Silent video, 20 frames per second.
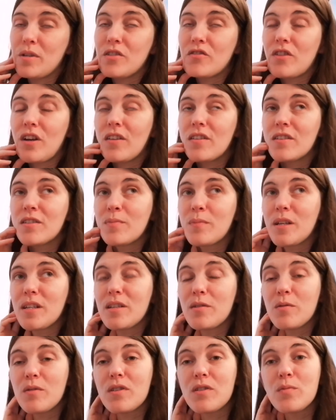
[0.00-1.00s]
He'd rather
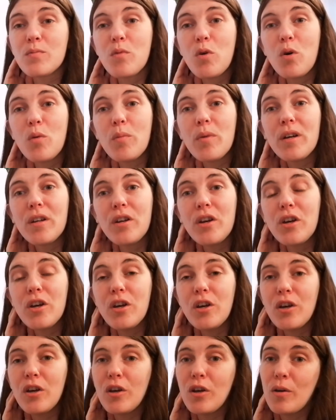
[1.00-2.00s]
spend it with his mum and
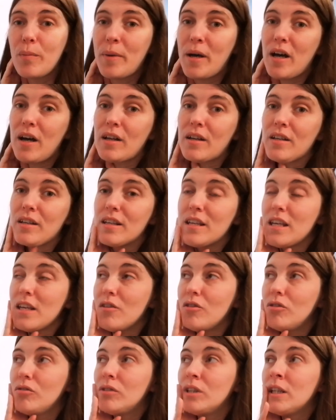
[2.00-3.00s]
her partner
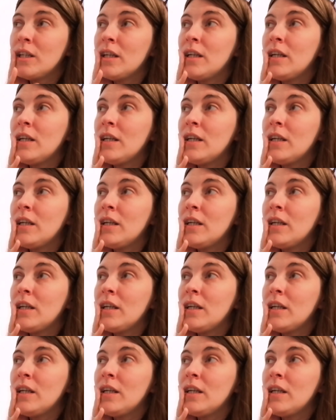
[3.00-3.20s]
Neil.